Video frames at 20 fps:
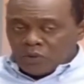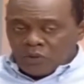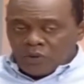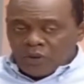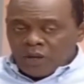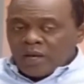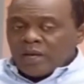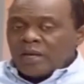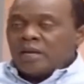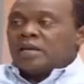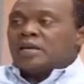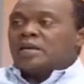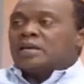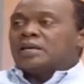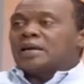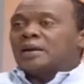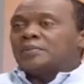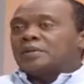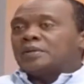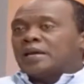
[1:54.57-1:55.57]
So
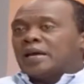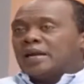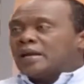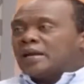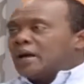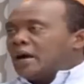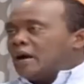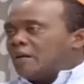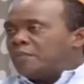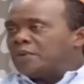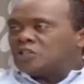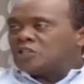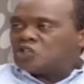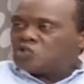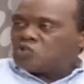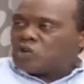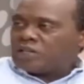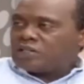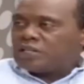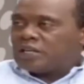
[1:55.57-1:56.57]
he kept getting up and
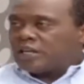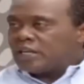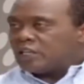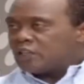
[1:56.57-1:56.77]
stretching